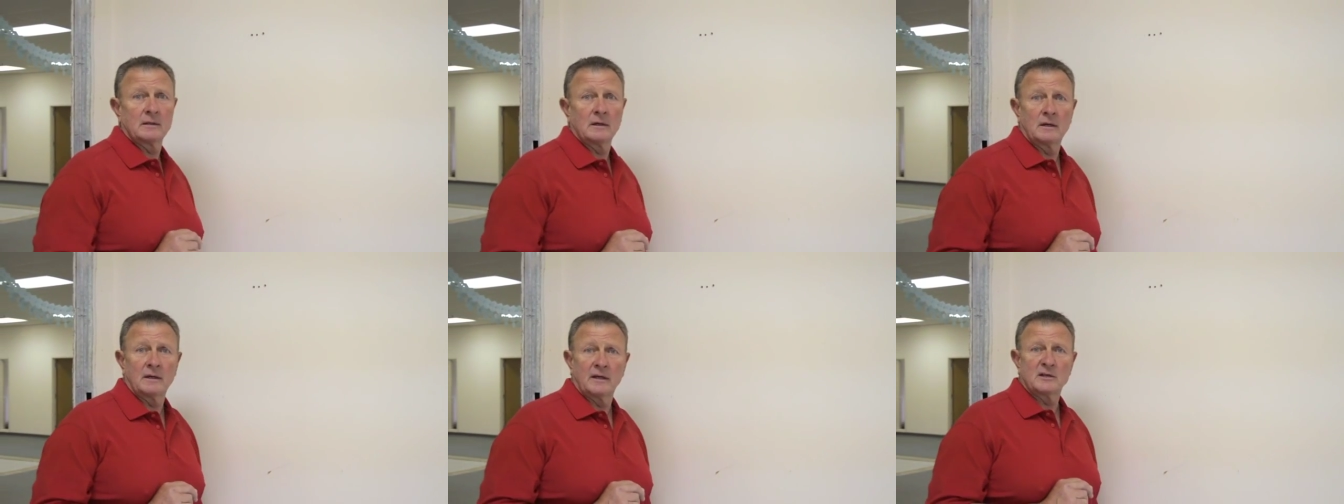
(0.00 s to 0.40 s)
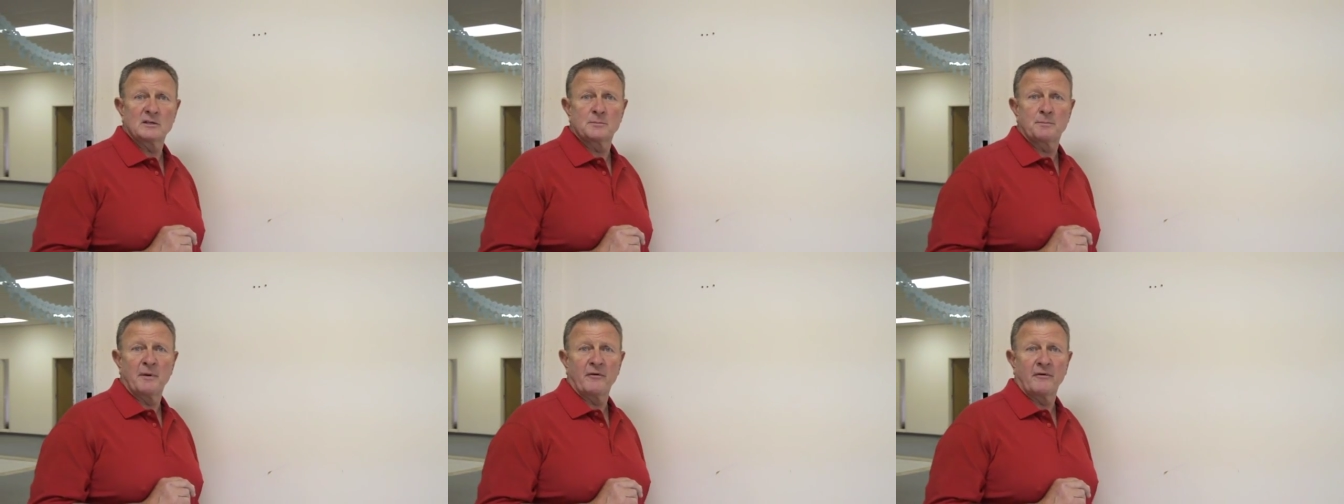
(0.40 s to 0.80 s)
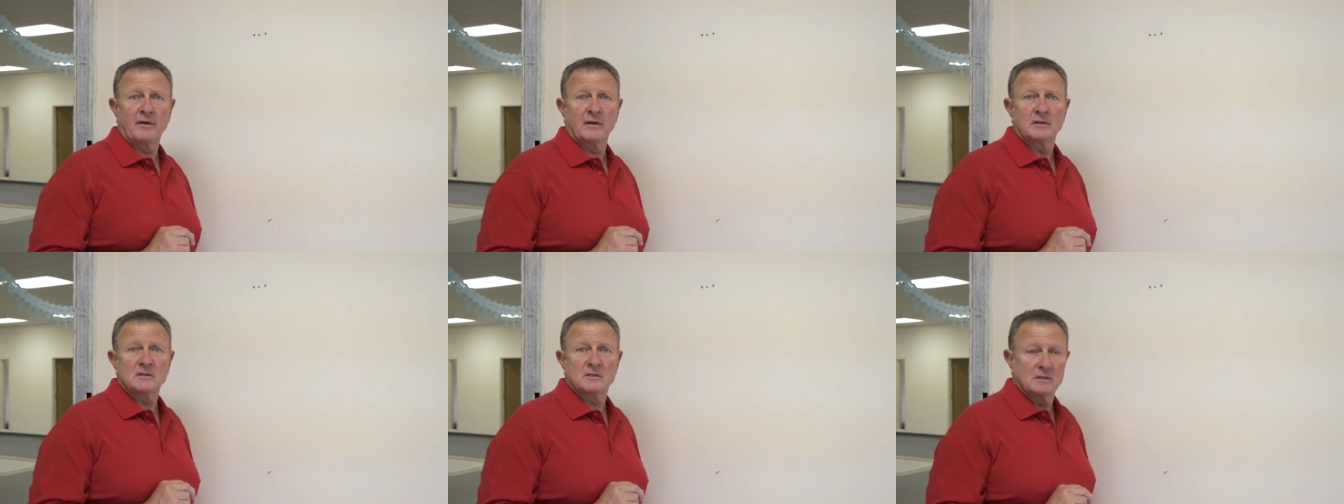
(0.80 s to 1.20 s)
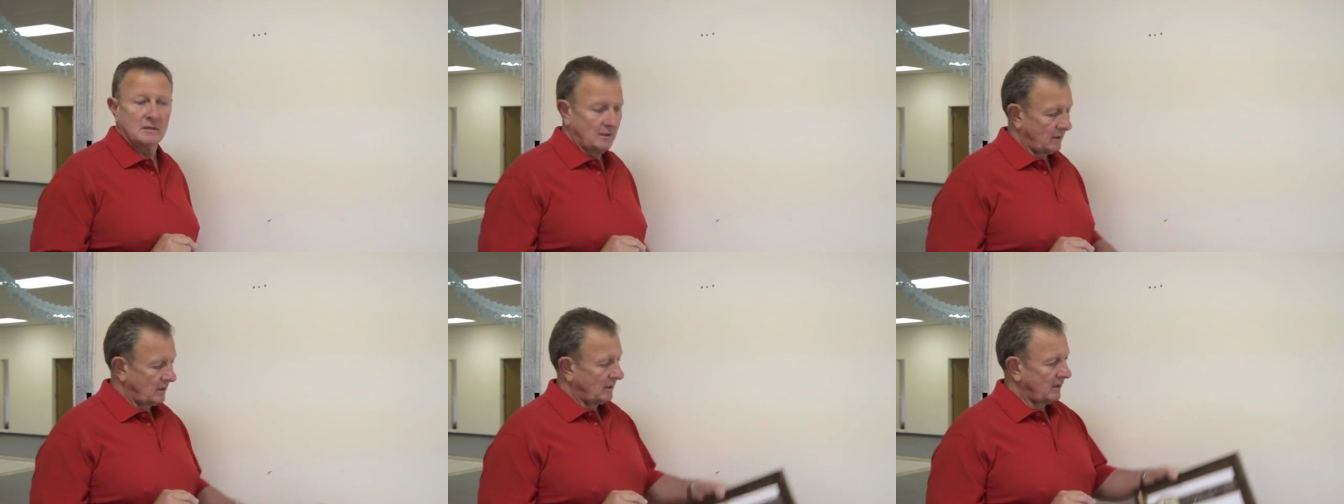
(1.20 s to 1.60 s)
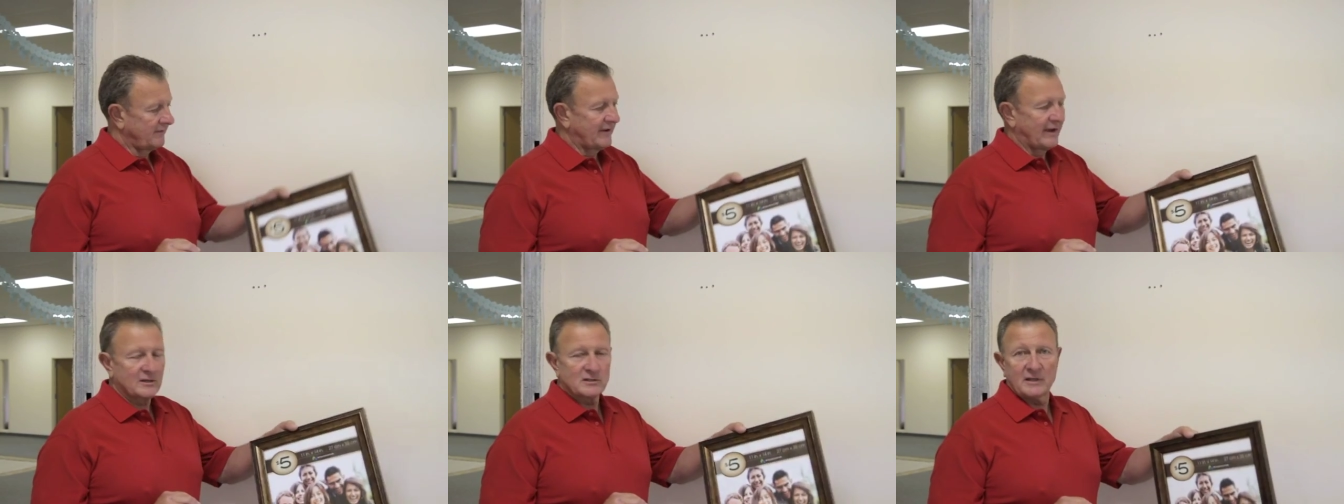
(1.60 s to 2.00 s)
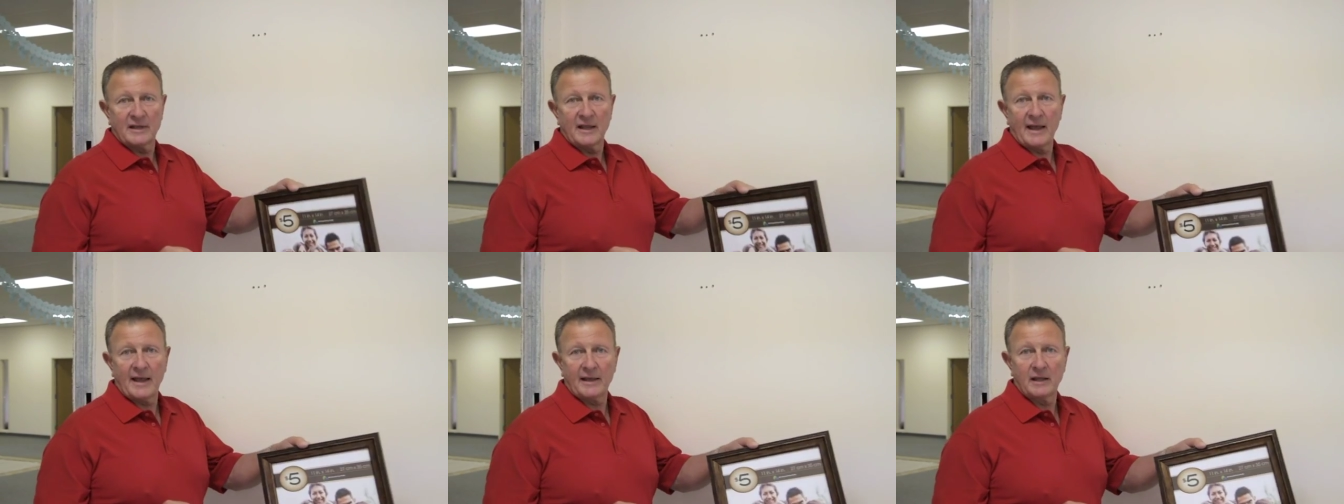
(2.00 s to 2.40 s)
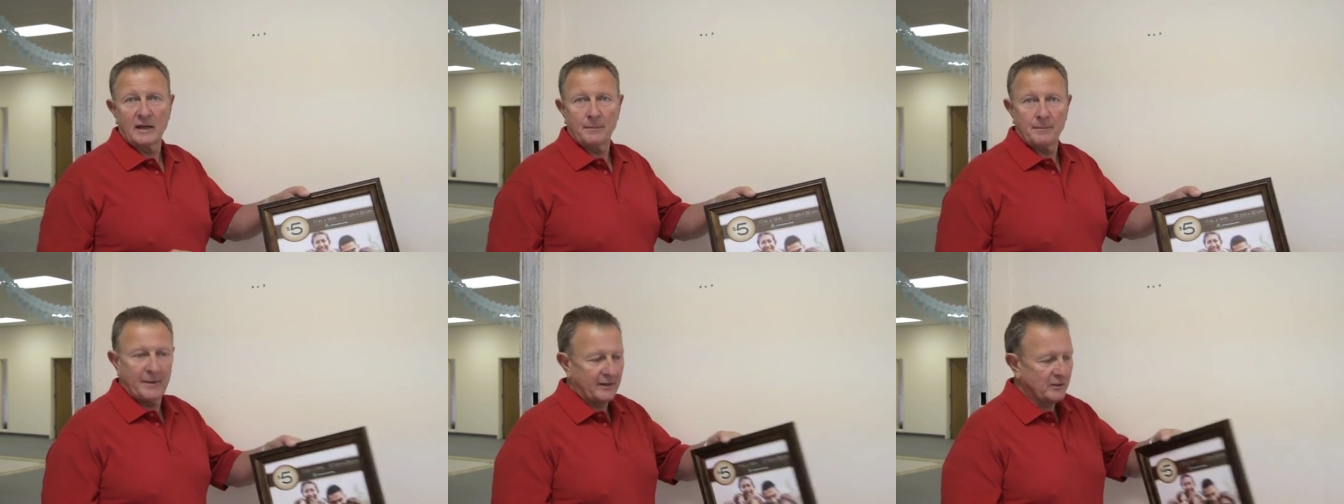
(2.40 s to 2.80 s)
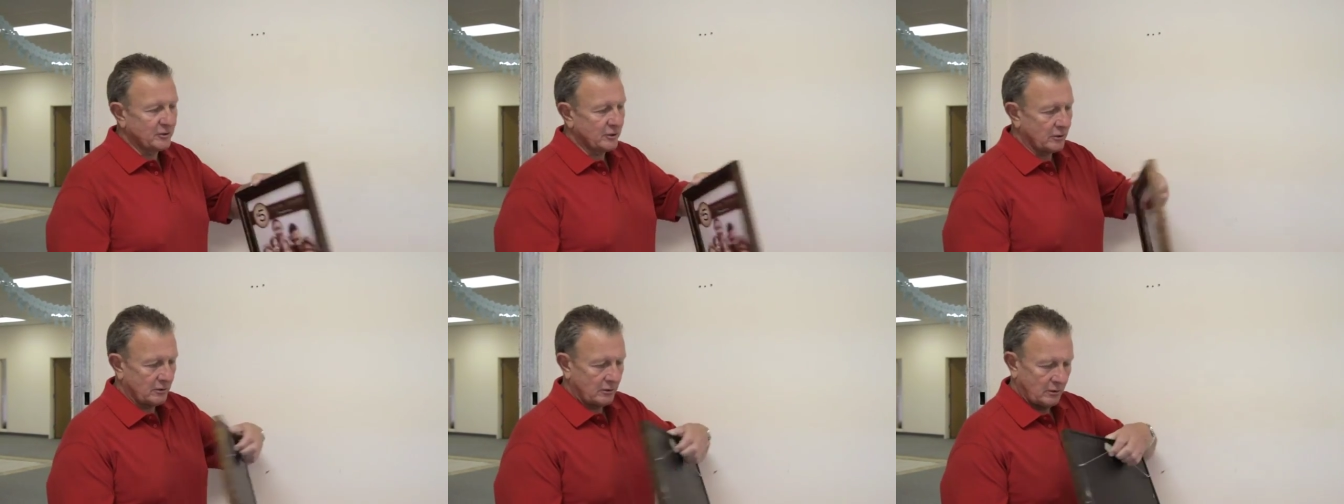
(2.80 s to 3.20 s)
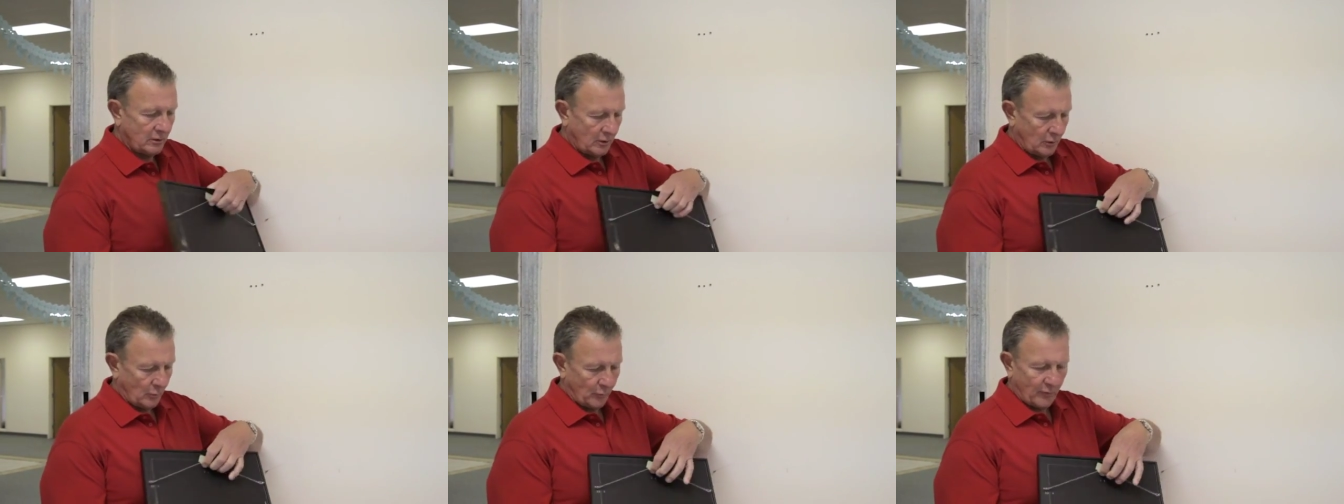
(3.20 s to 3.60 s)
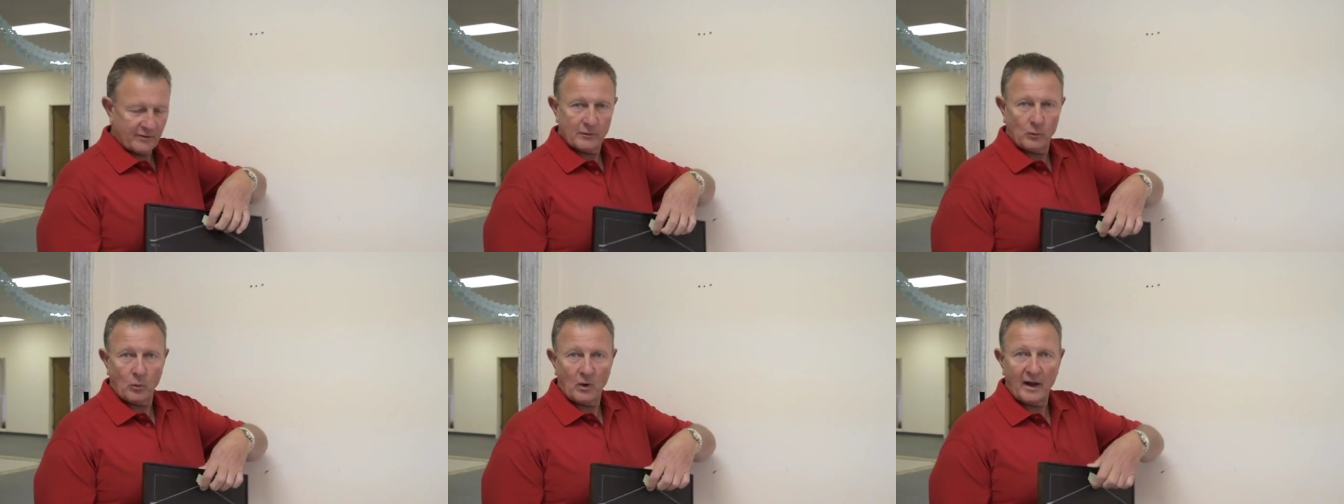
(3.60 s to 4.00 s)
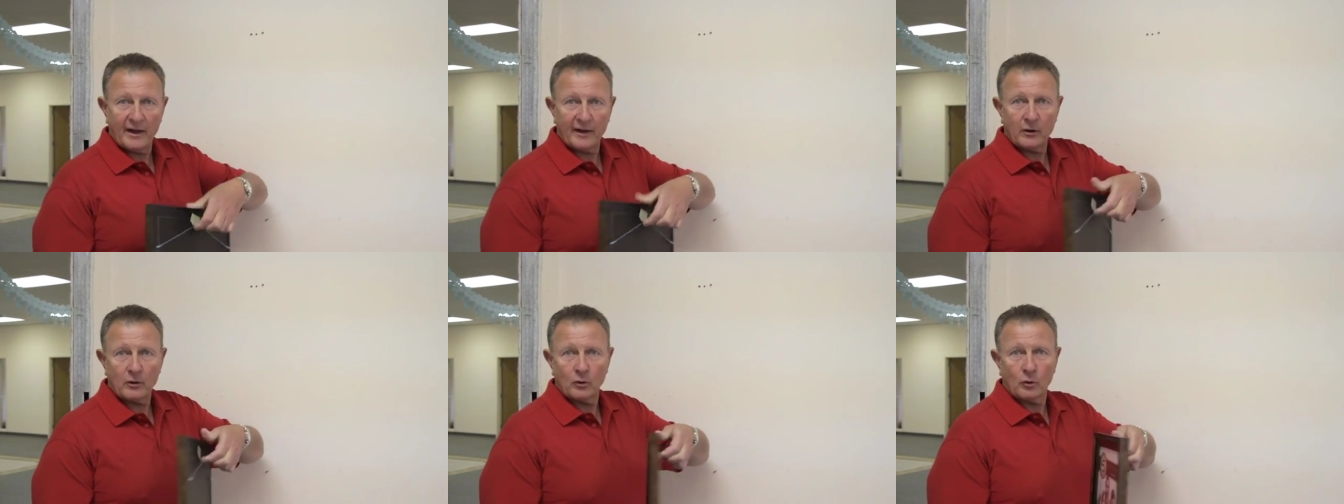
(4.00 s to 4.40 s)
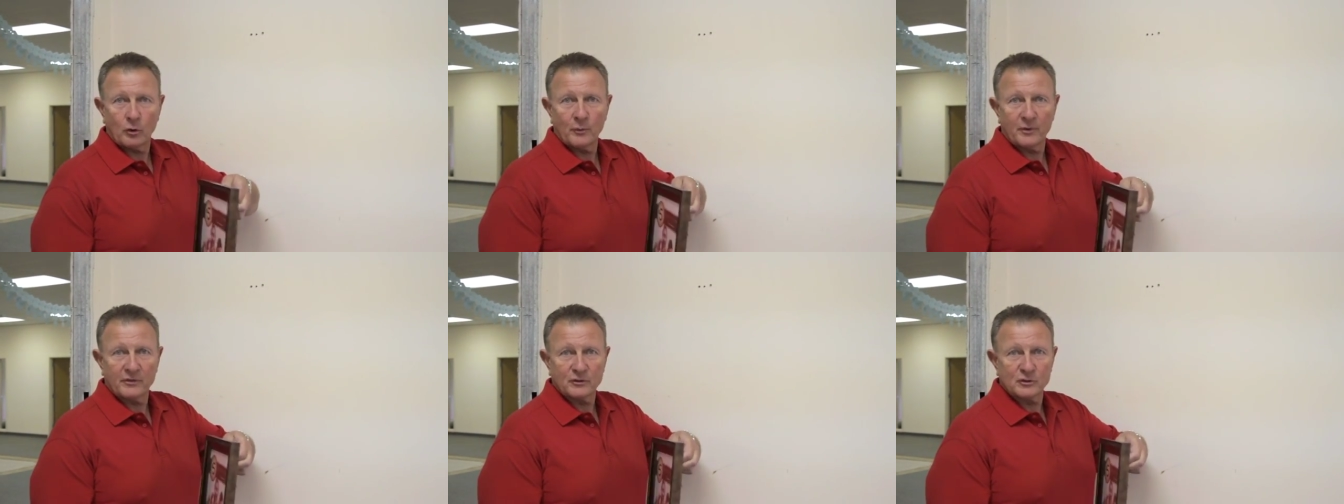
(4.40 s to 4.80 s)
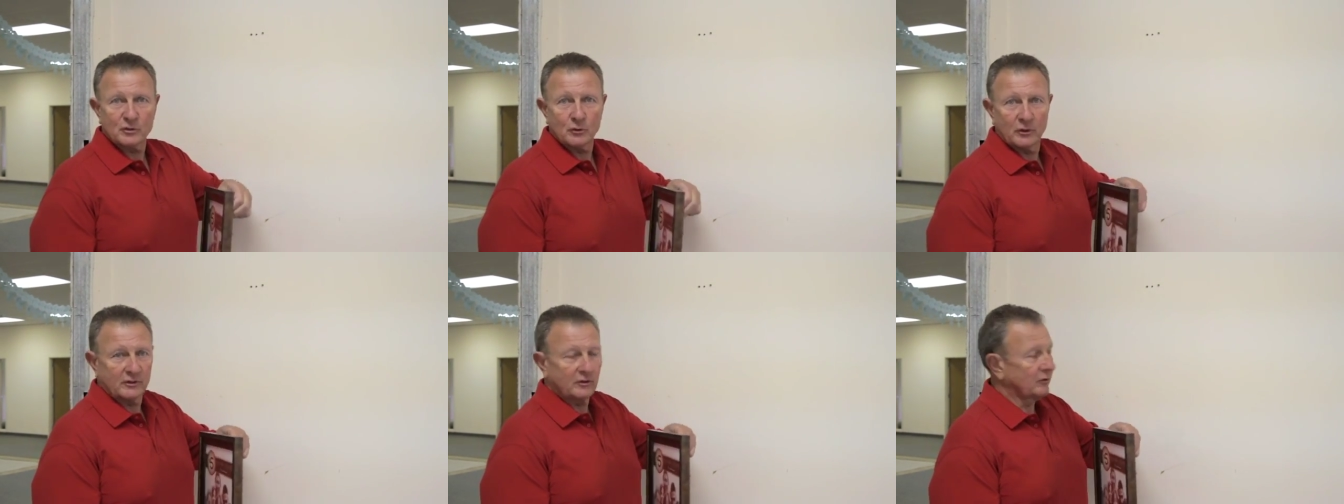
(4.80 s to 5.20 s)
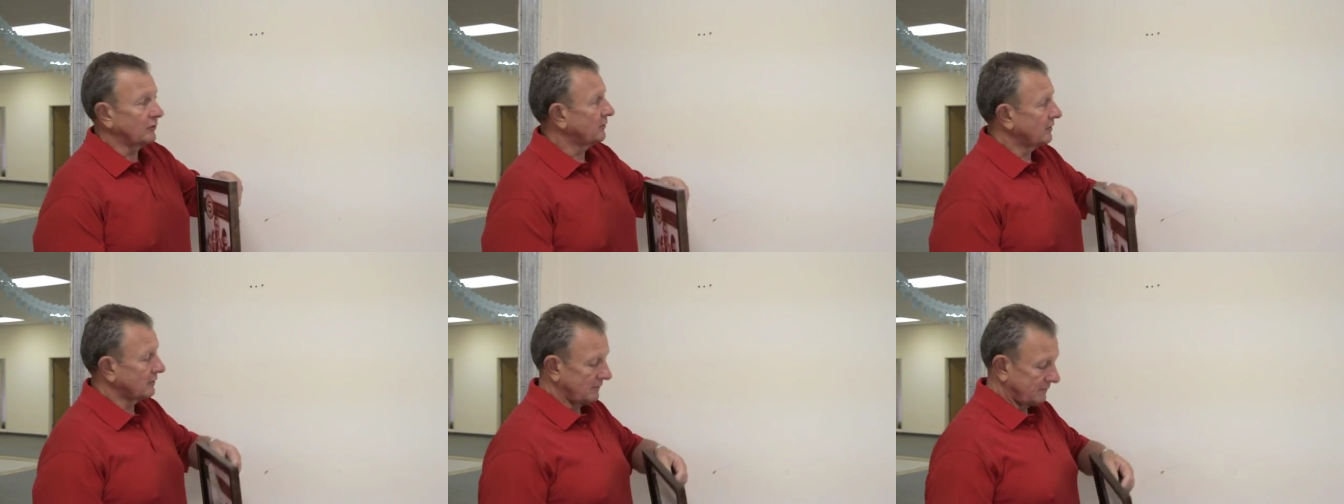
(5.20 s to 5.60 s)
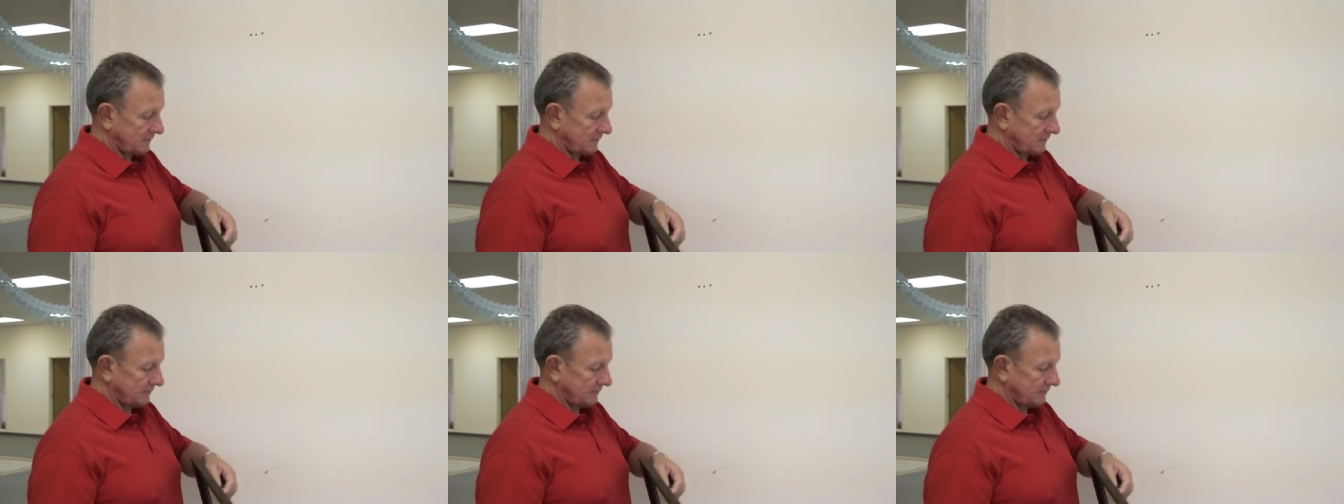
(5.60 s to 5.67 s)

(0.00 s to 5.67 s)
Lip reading: experience of actually hanging a picture with a wire or with a sawtooth.